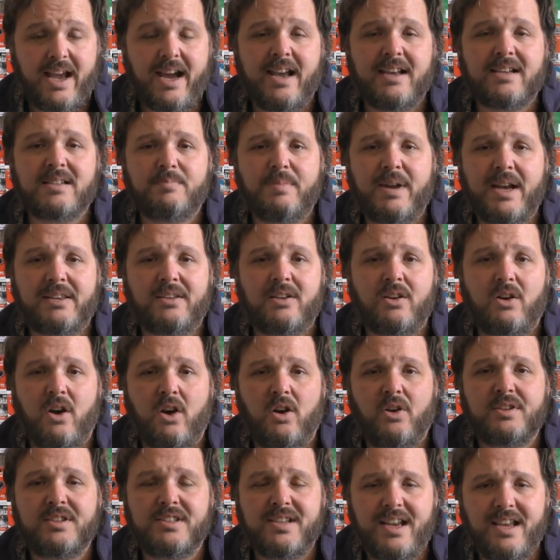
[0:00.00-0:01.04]
I expected
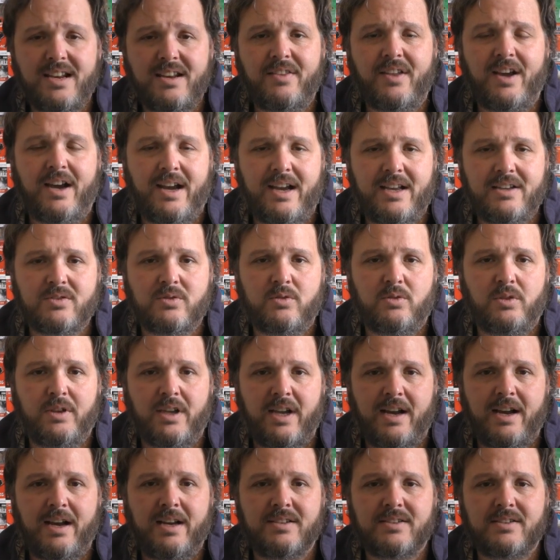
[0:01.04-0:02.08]
all 10 of the high school
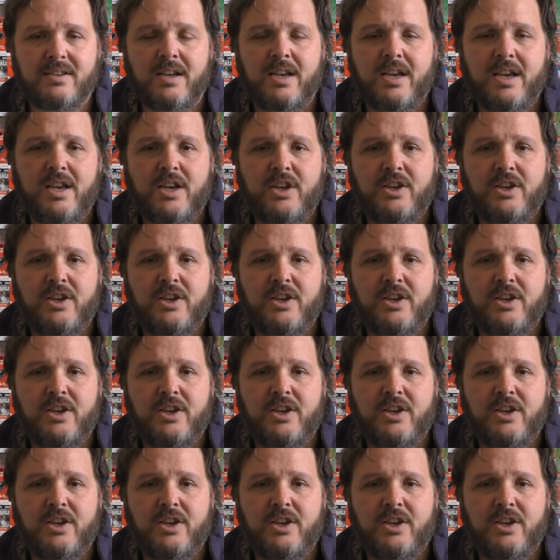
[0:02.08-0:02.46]
guys